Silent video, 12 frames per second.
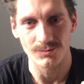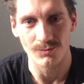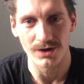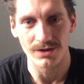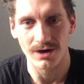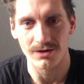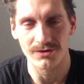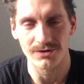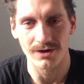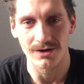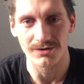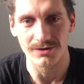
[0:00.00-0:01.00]
one
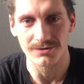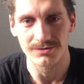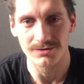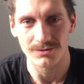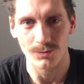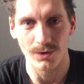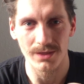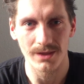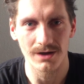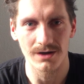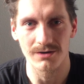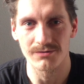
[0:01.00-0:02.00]

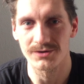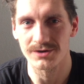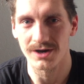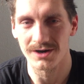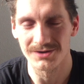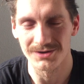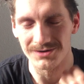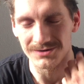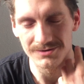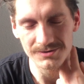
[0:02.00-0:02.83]
after other